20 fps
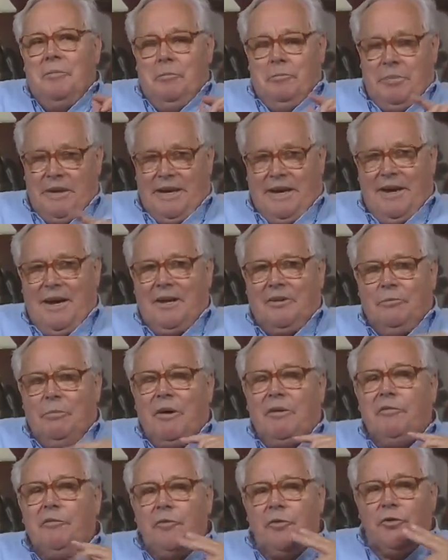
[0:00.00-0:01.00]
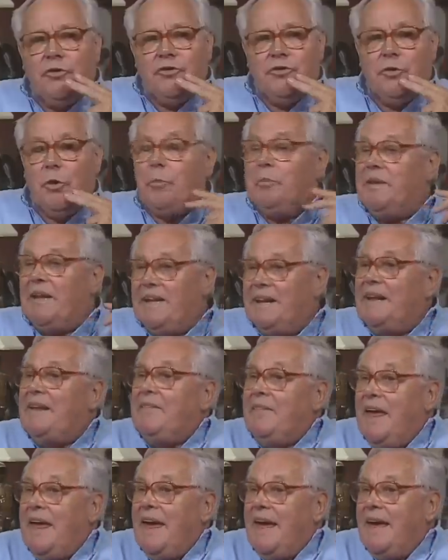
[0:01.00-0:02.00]
But I got my first job then in
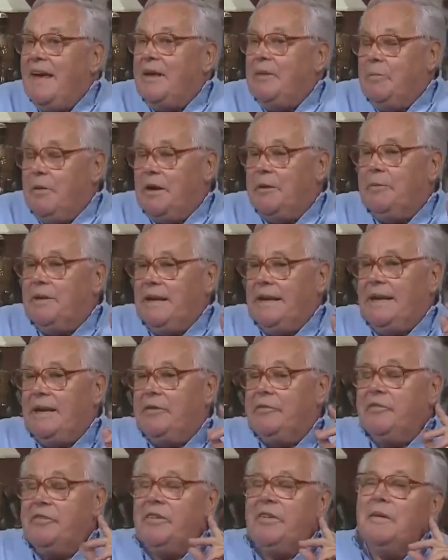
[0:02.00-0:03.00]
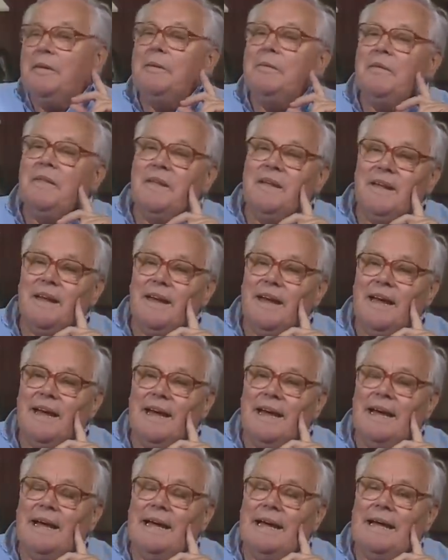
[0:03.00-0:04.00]
The Hague, where we lived.
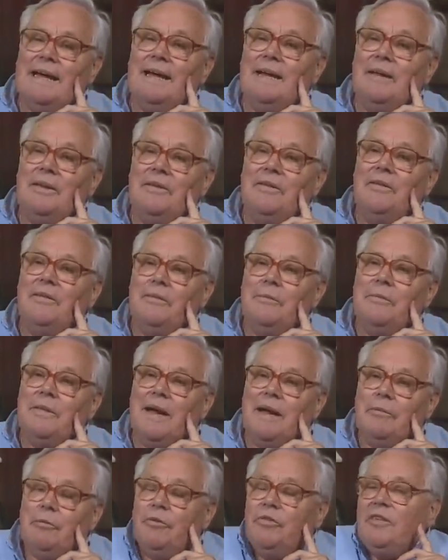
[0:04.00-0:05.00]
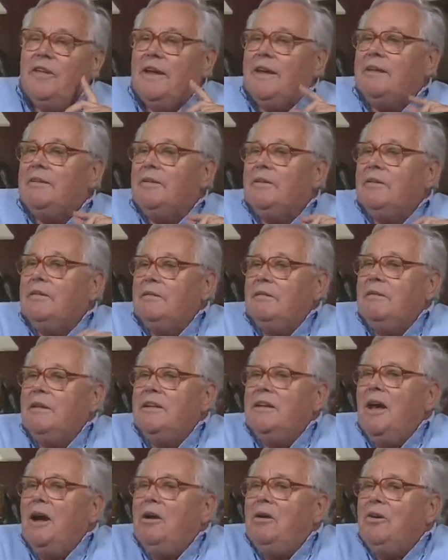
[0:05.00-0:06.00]
And I was there the
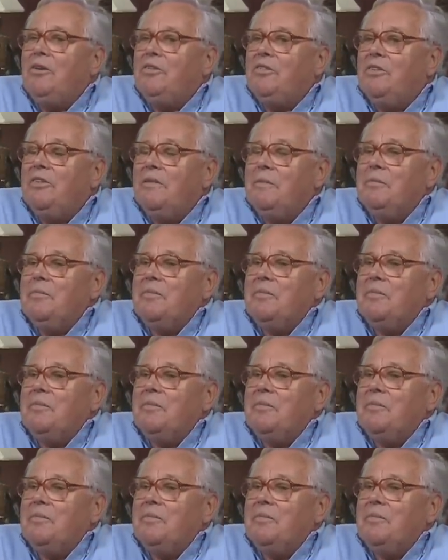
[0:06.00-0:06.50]
youngest.